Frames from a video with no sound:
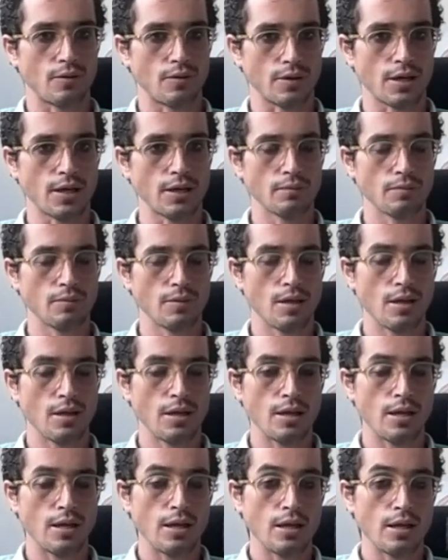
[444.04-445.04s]
Okay,
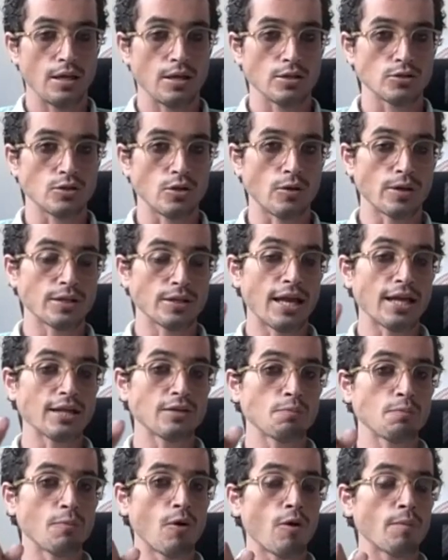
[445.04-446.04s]
so in
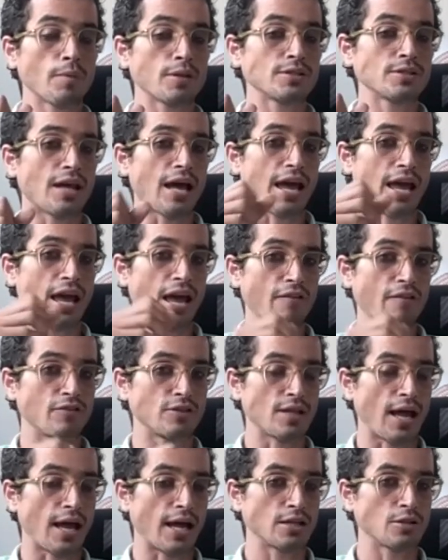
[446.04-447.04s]
that moment, I have
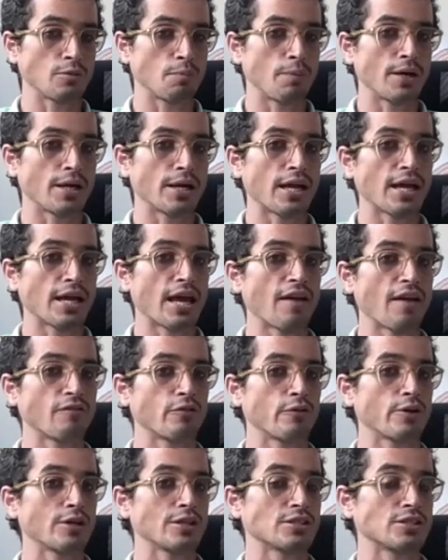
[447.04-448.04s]
died, but I have
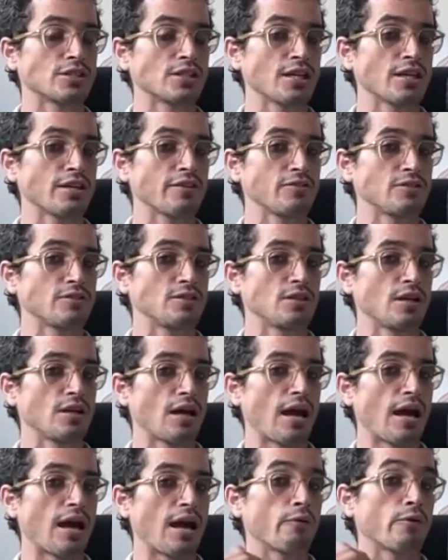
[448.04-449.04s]
received
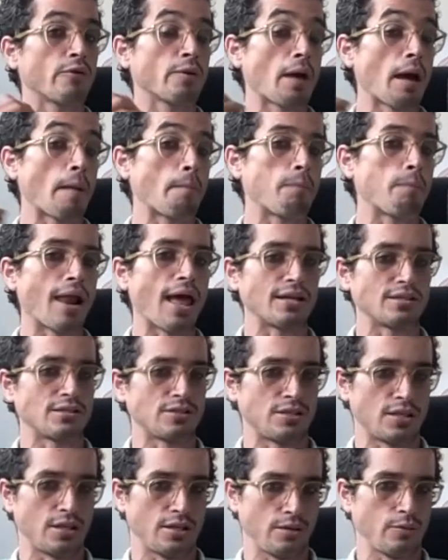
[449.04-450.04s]
a, a
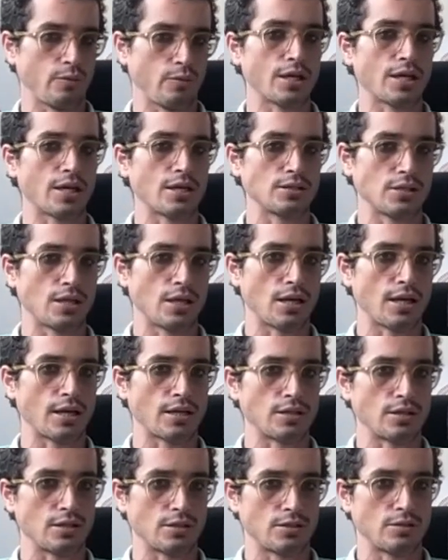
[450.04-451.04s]
blessing, we can say
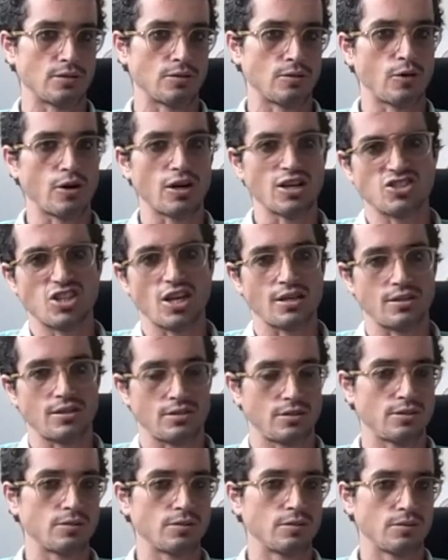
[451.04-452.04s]
like this, or a
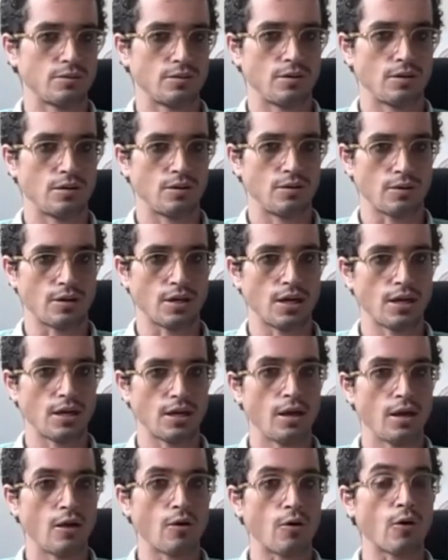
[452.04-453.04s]
chance. Okay,
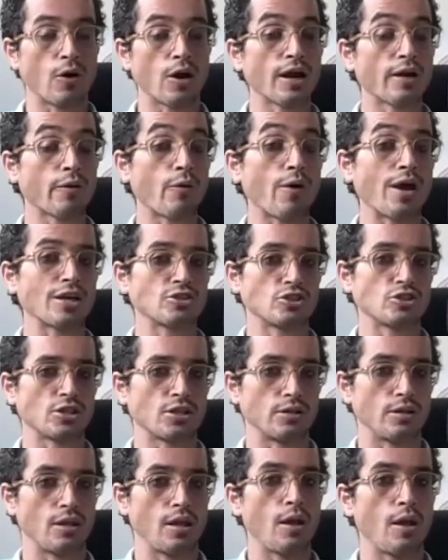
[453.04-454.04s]
or a
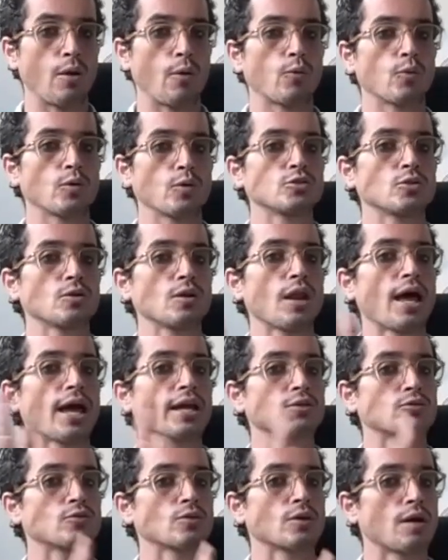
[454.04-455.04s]
question Would you
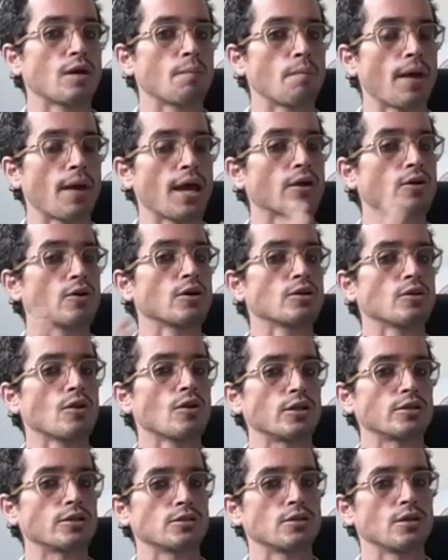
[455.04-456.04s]
like to come back or
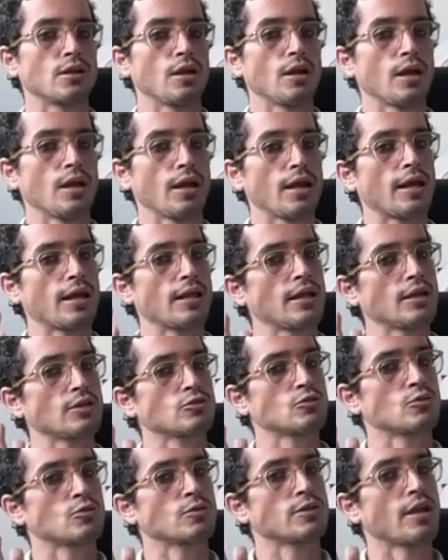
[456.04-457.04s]
not? And I
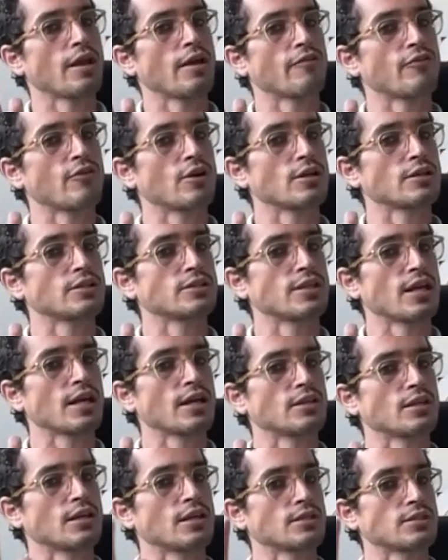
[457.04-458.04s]
stood there for a
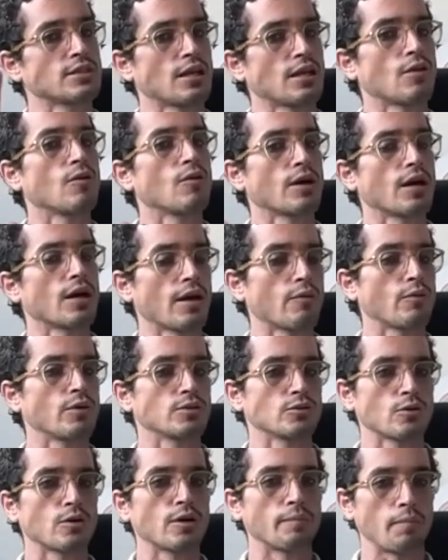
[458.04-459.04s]
second and I said, Look, I
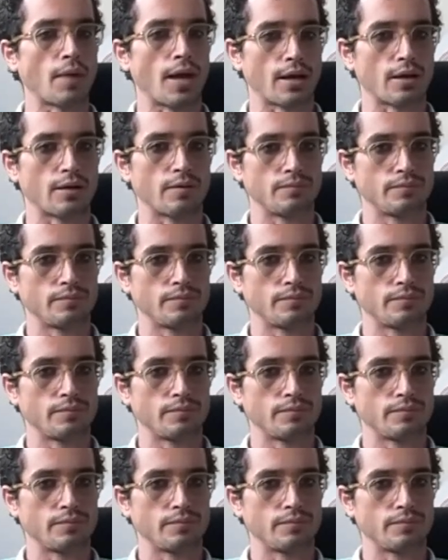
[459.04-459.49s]
want to come back.